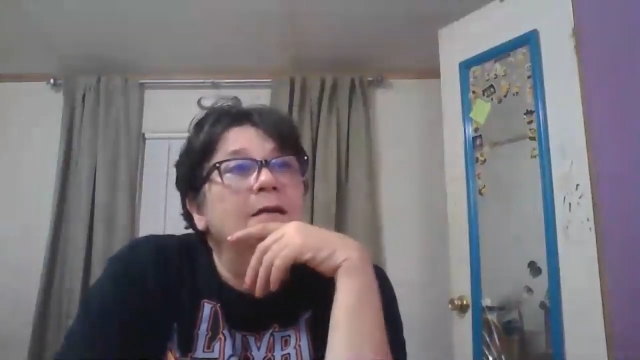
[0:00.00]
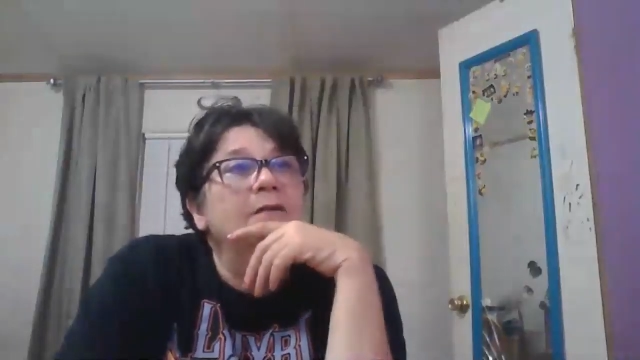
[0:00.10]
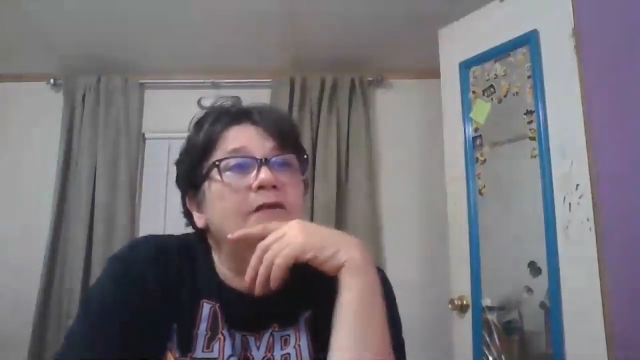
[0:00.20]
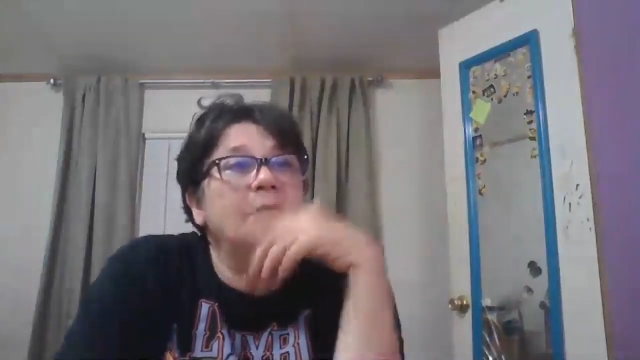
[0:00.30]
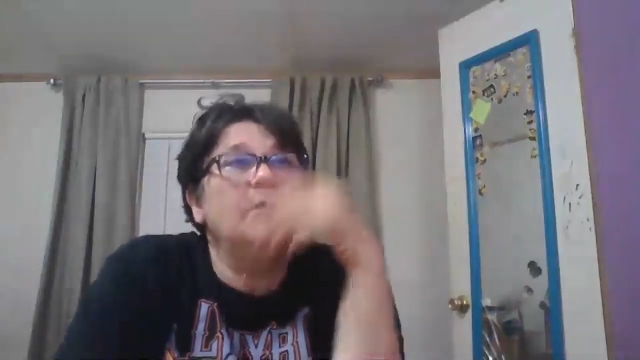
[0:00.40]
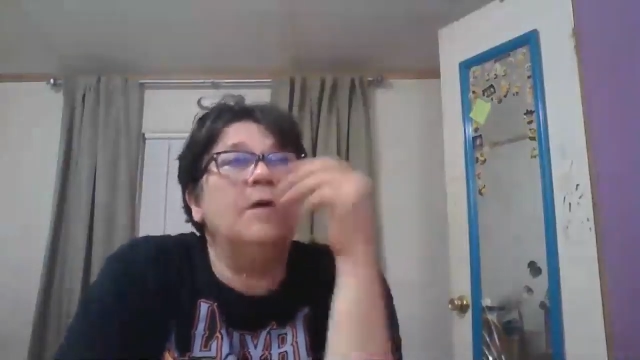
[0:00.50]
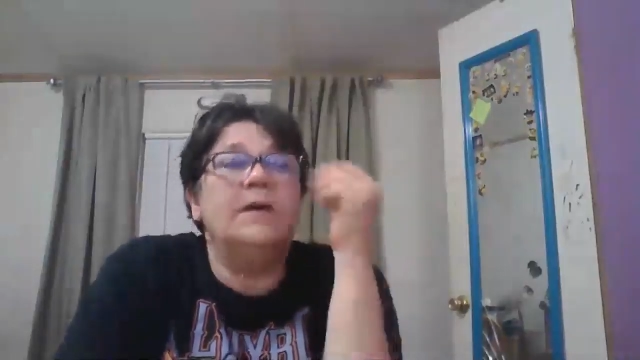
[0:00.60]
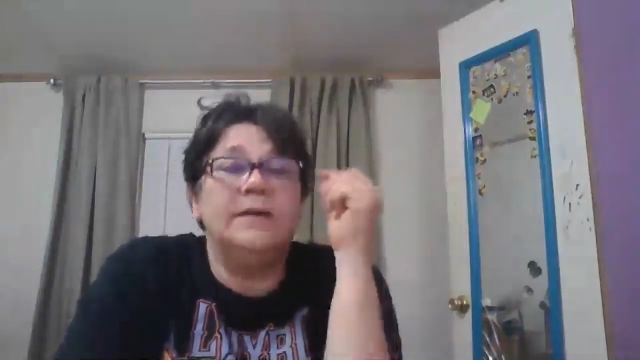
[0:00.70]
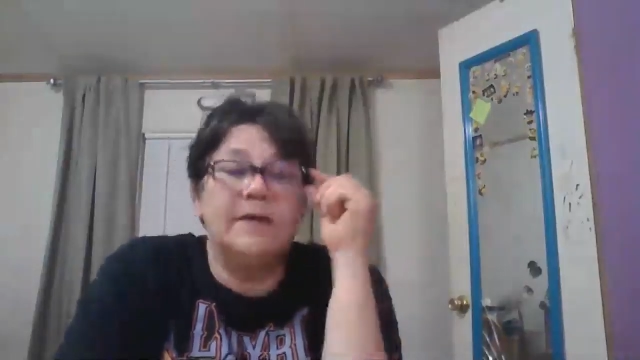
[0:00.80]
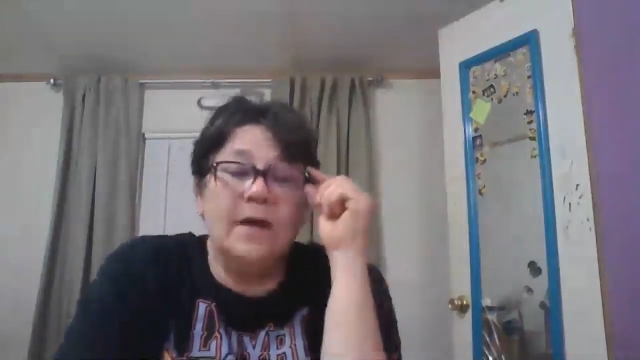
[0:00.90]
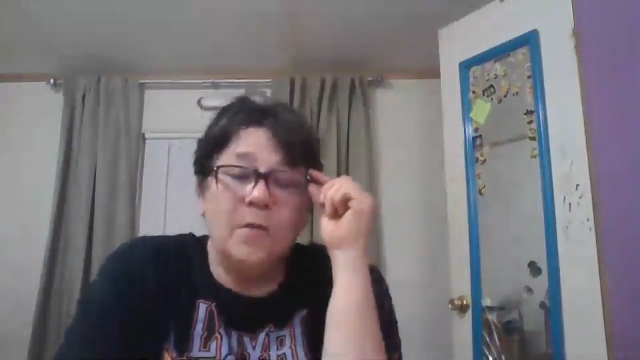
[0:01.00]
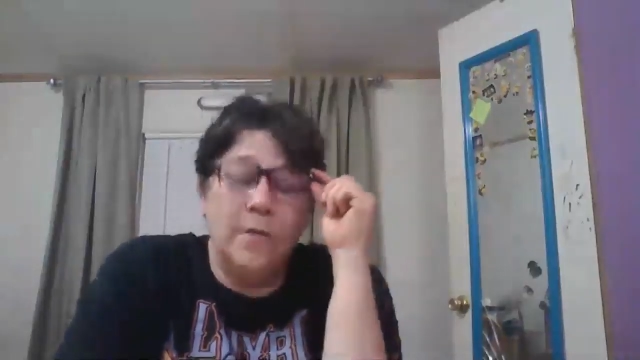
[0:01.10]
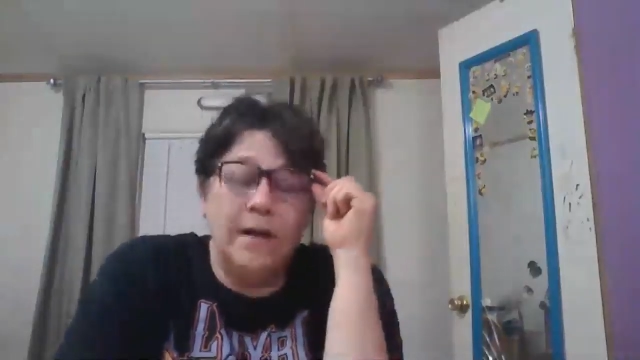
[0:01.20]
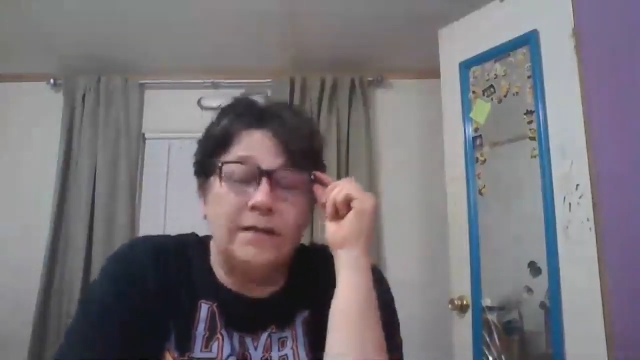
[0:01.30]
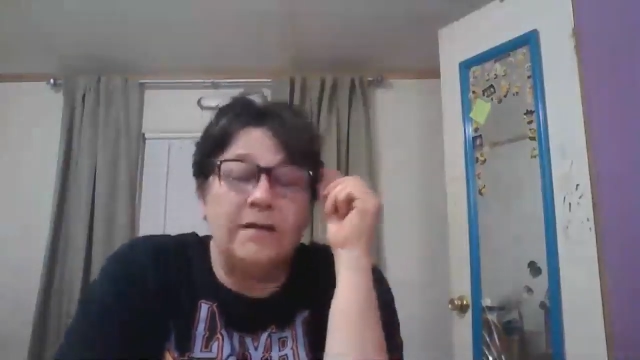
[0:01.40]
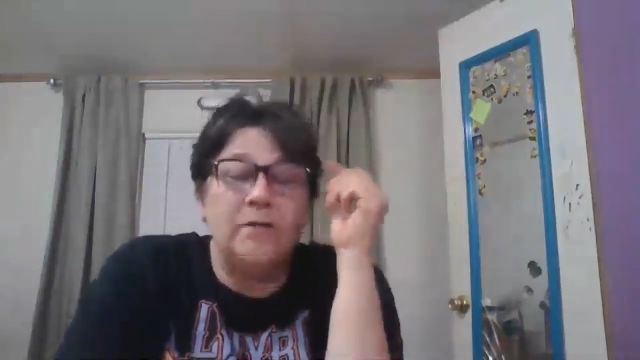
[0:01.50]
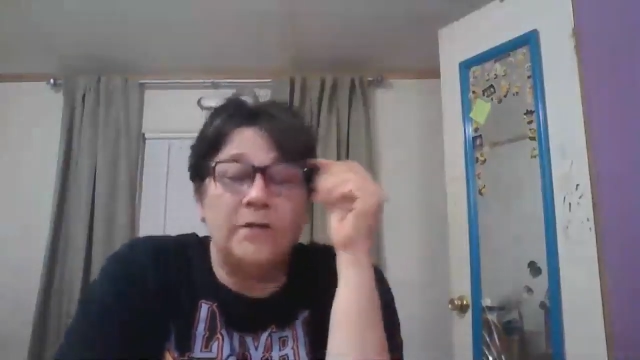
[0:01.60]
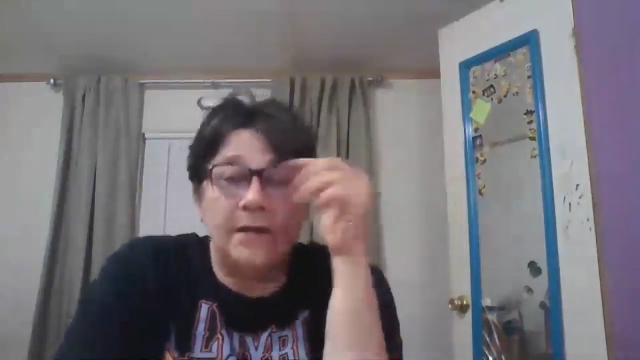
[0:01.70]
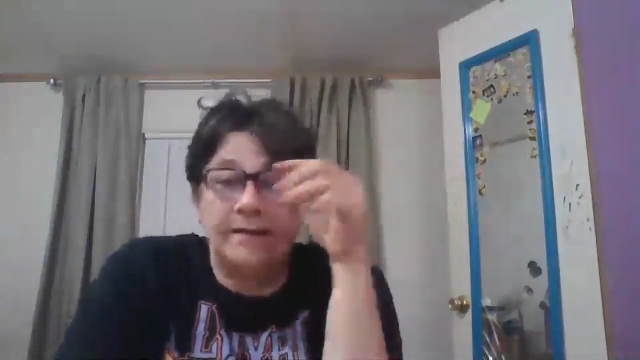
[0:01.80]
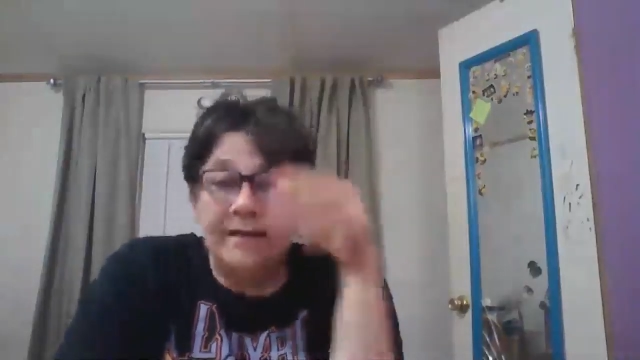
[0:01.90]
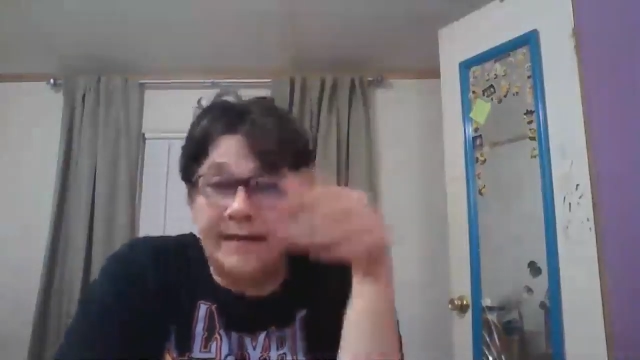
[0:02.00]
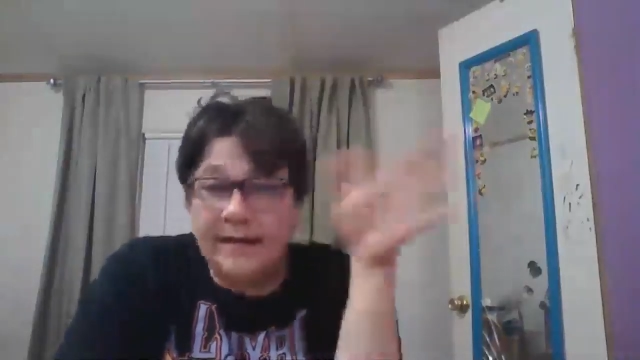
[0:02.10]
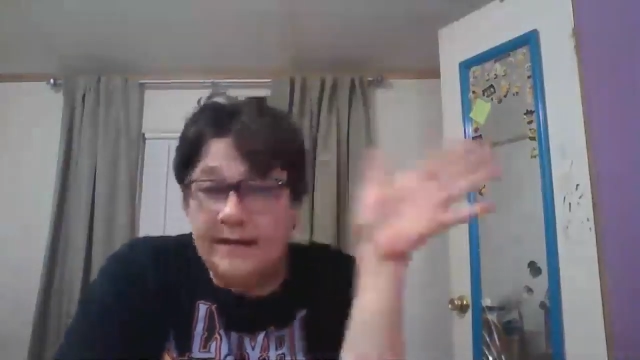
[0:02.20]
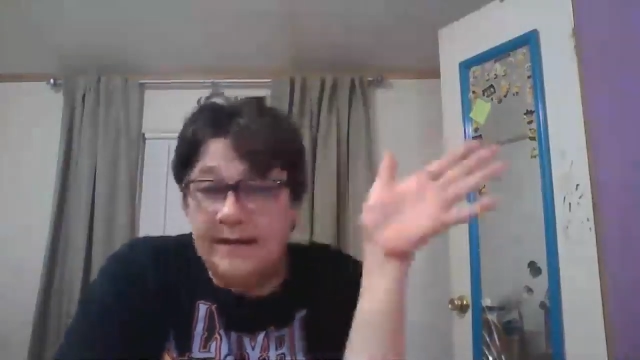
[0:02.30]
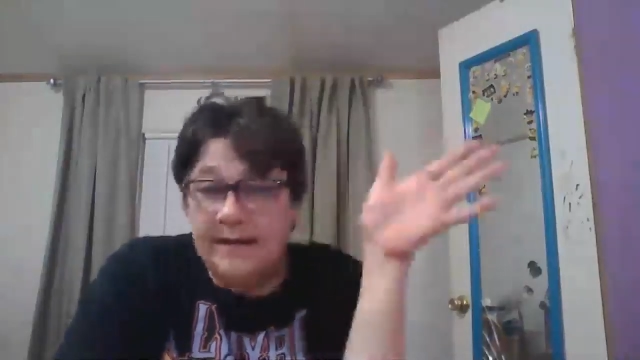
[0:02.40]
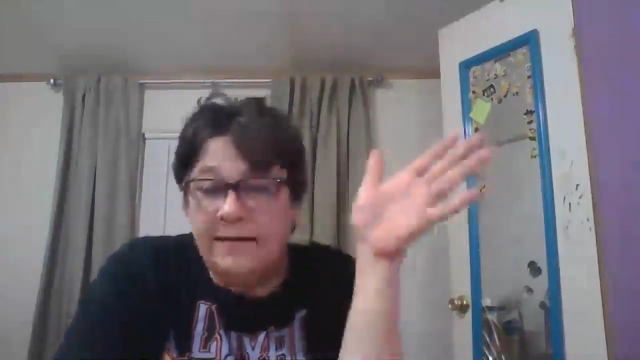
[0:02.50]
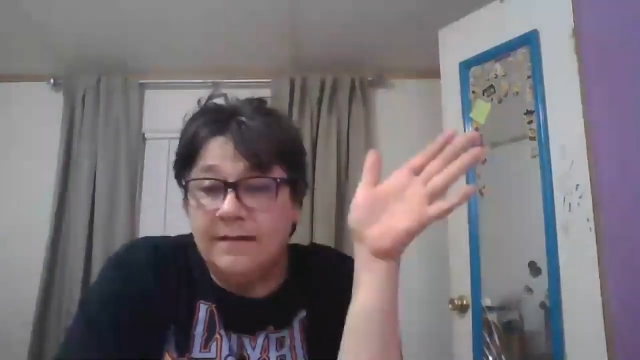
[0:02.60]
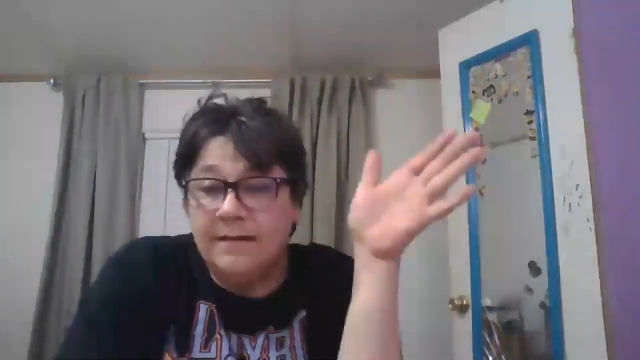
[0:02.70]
she wanted to go, and I told her, I said, get in.